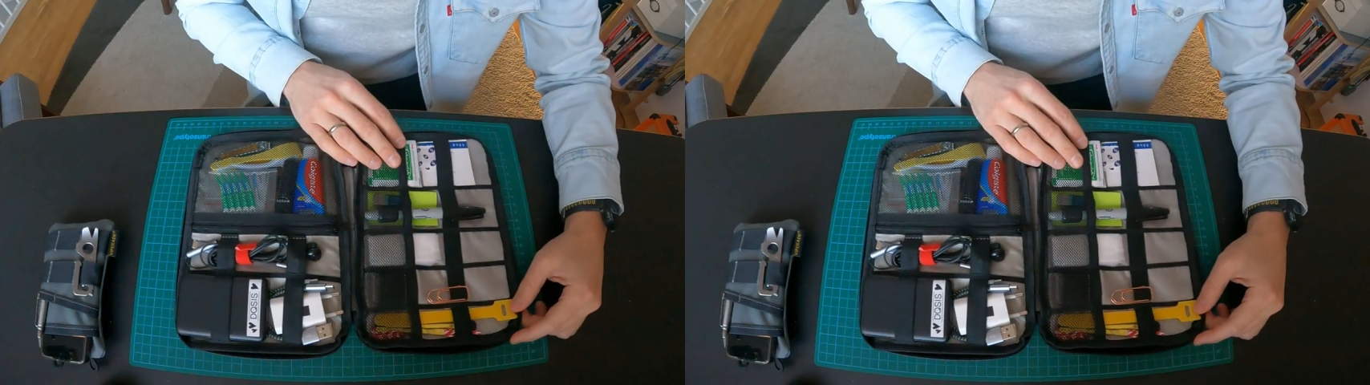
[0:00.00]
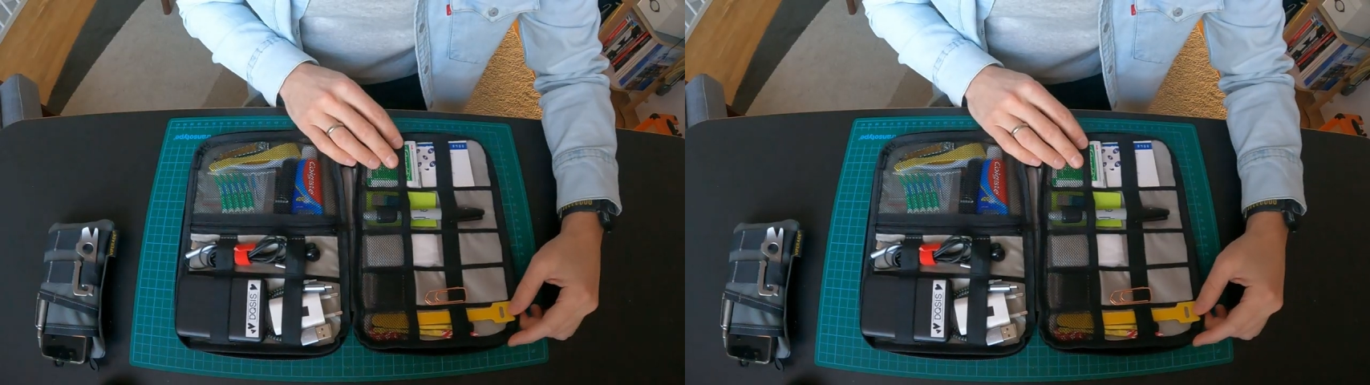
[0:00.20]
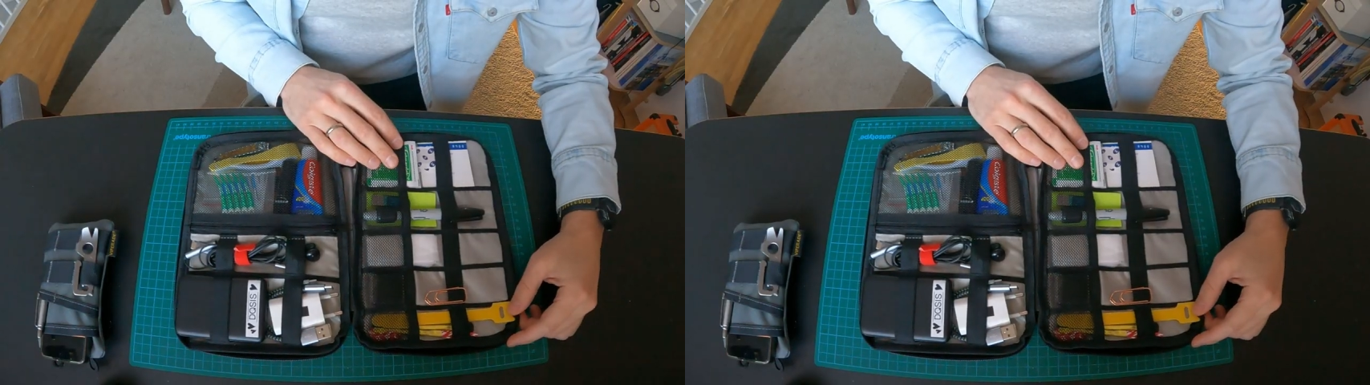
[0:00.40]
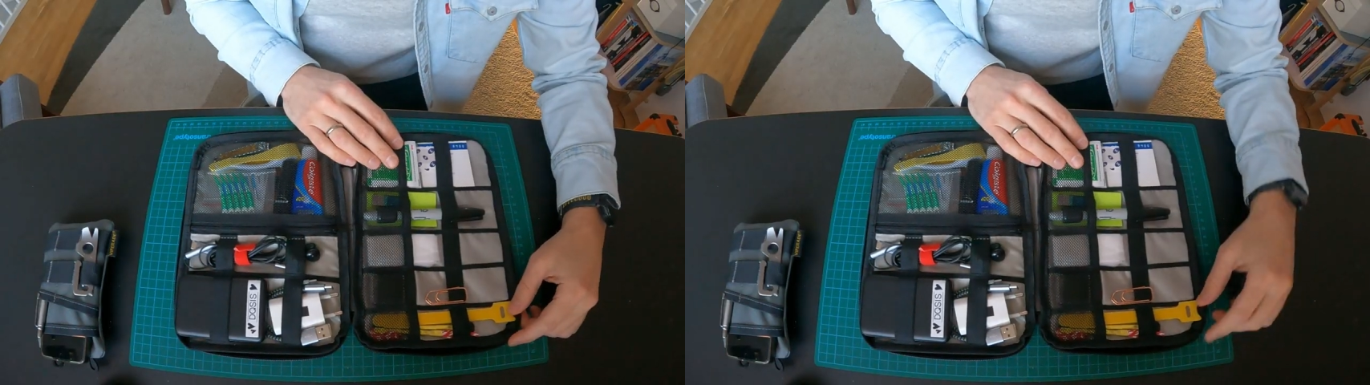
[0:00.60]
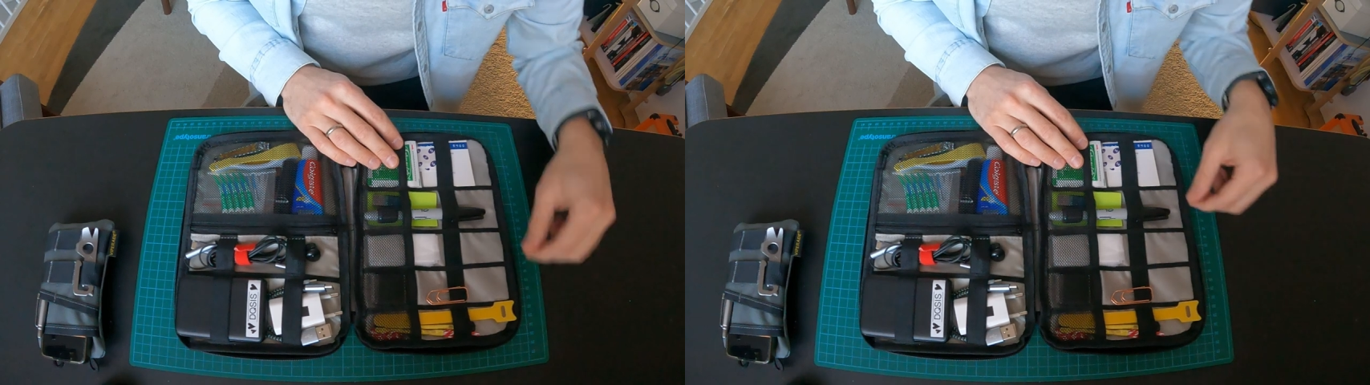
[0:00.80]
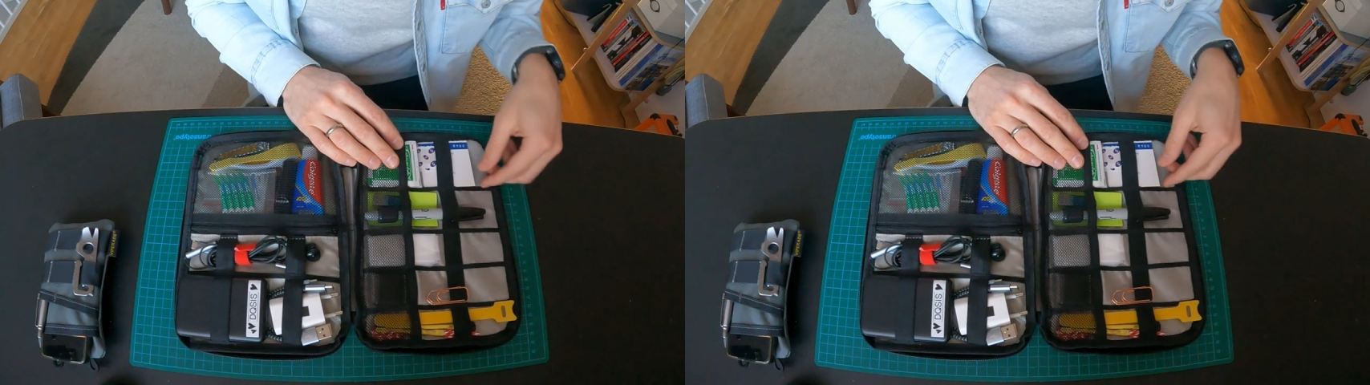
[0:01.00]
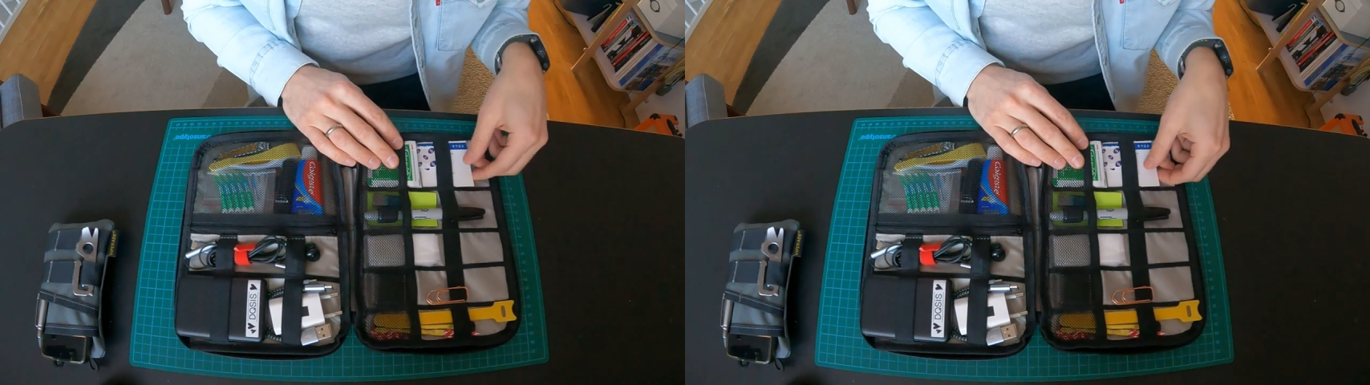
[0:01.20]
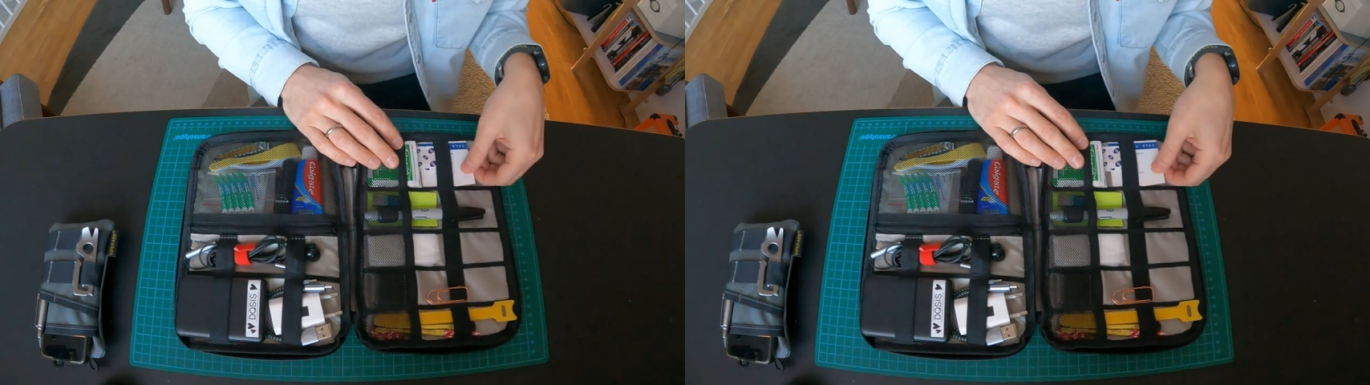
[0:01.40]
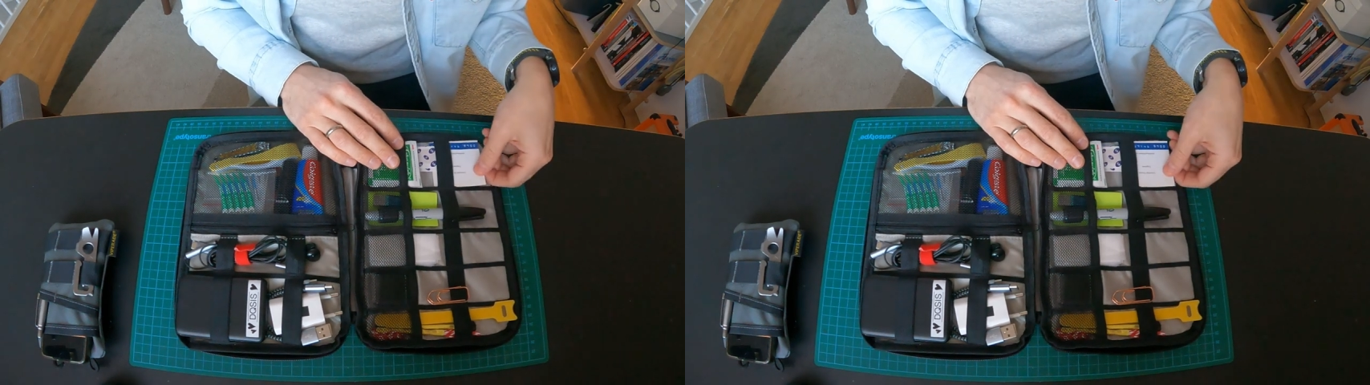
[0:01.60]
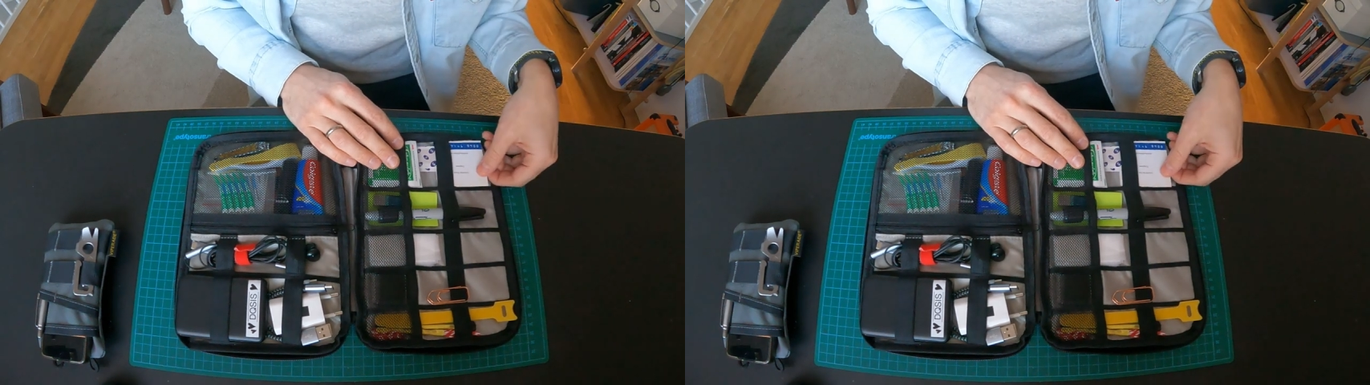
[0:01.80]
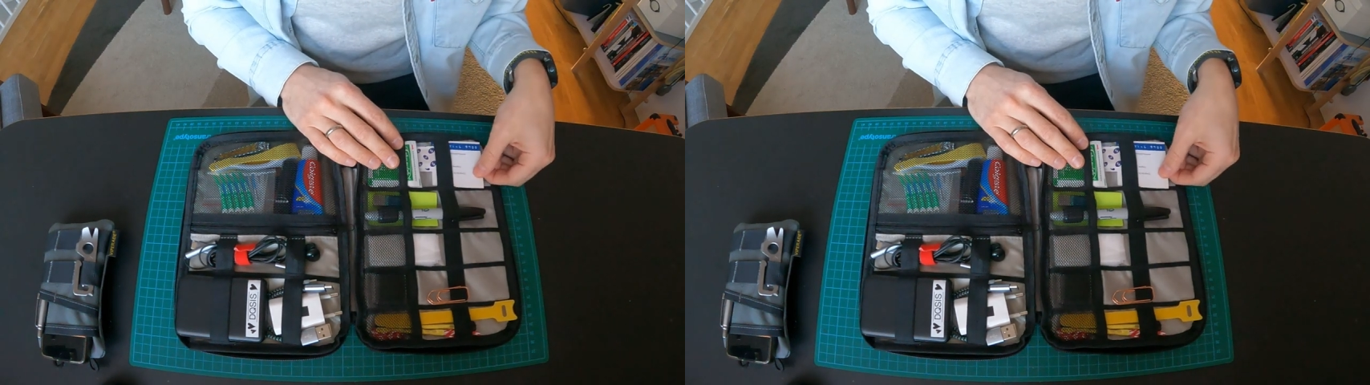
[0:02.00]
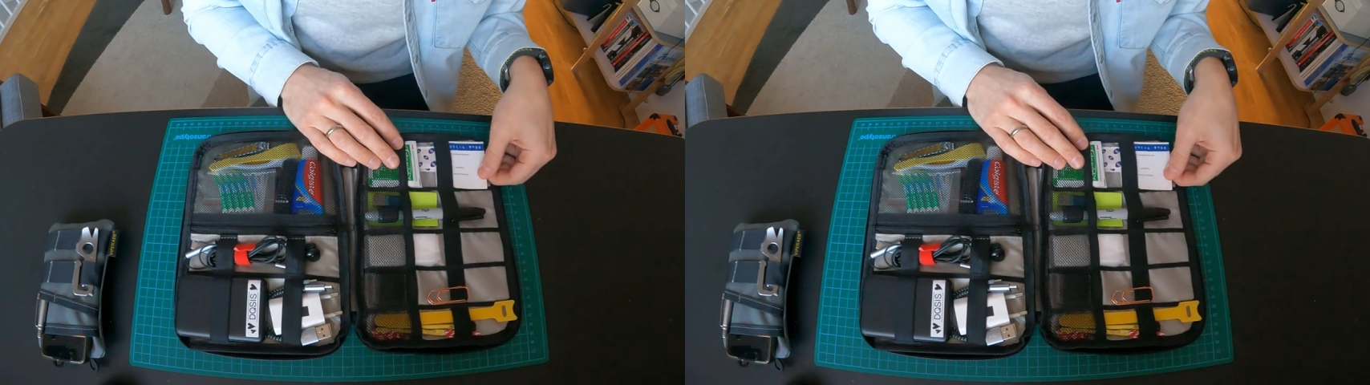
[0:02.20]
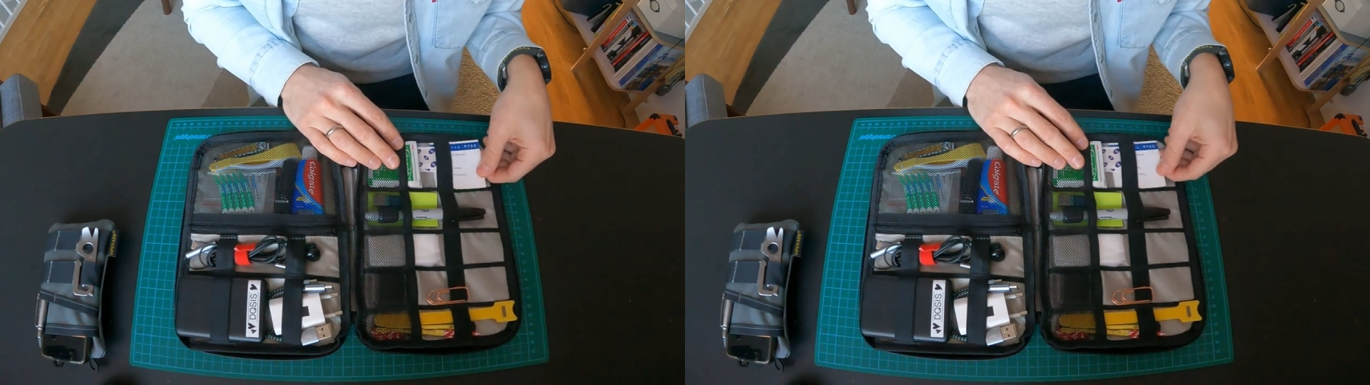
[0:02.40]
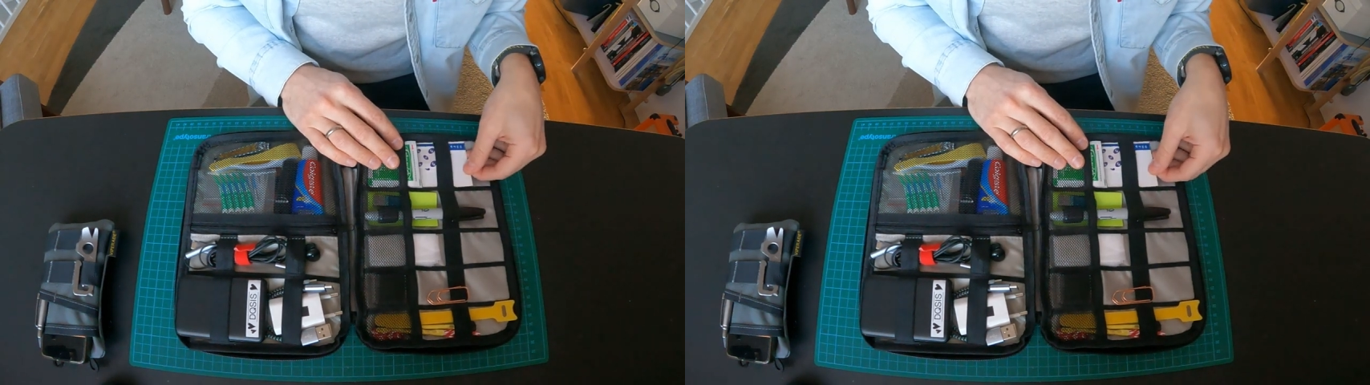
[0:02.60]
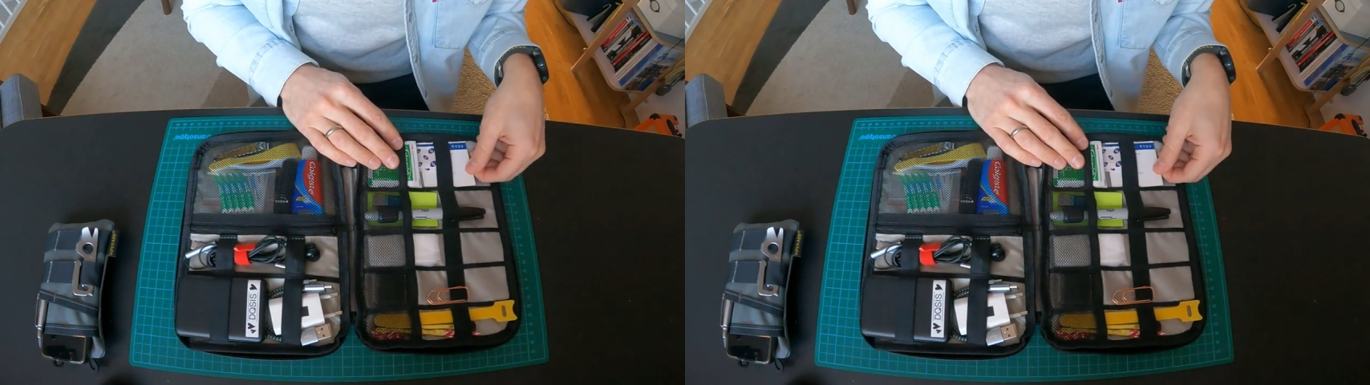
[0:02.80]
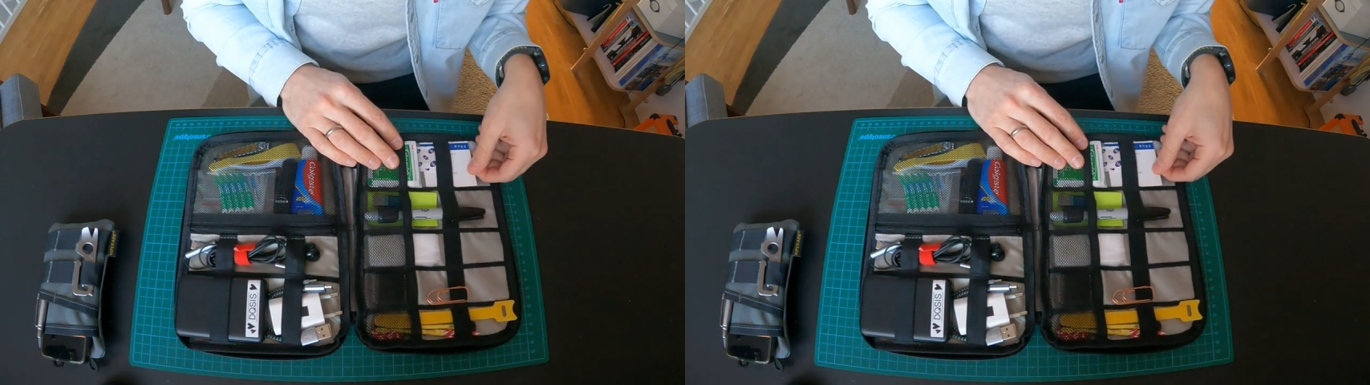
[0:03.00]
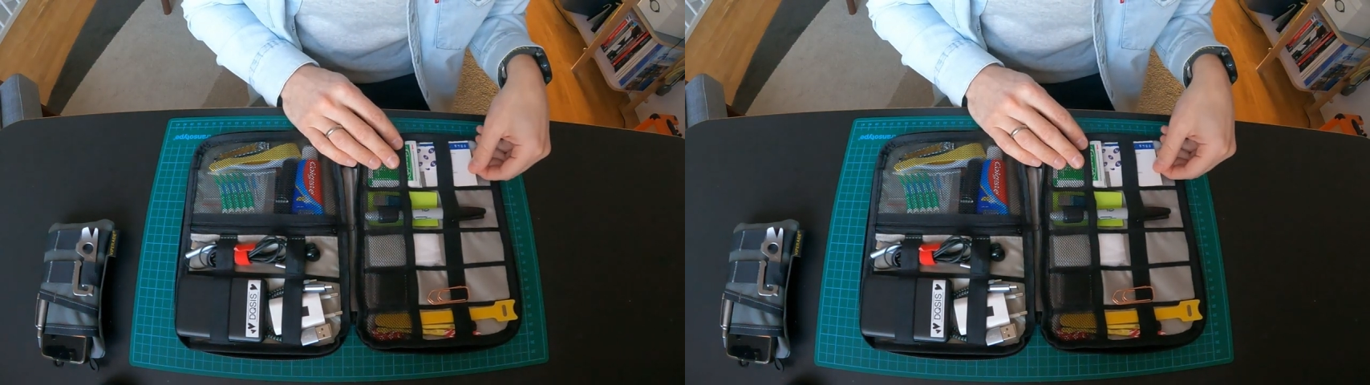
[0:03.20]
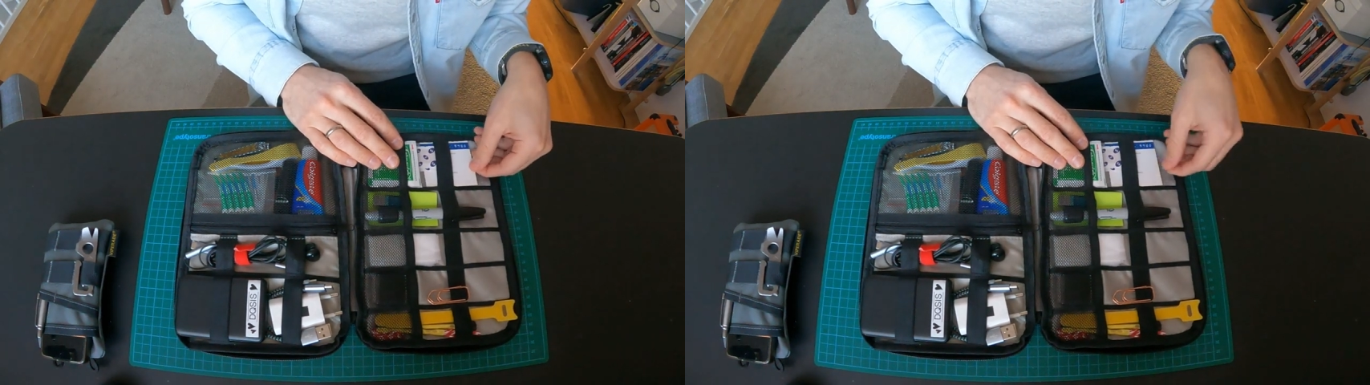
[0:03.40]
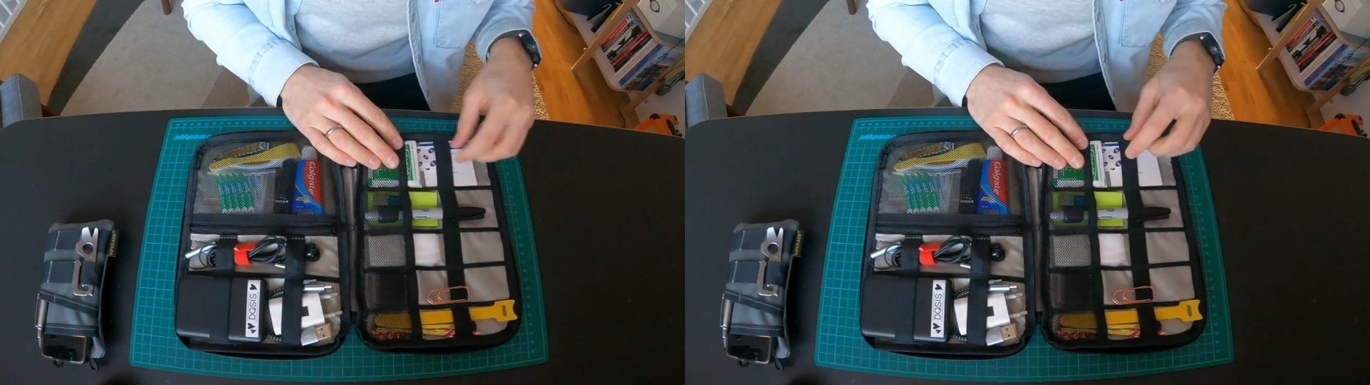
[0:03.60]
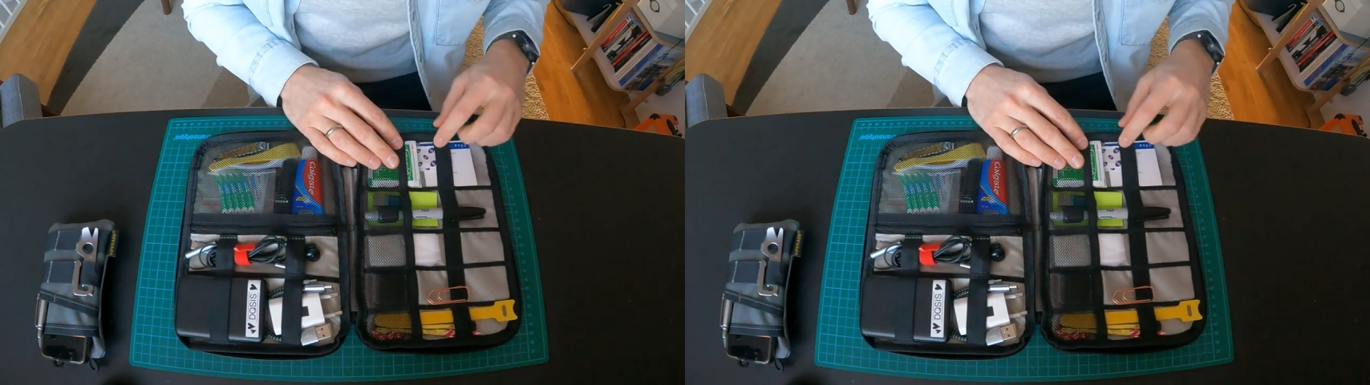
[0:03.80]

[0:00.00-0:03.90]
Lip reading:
No face is visible, so there are no lips to read.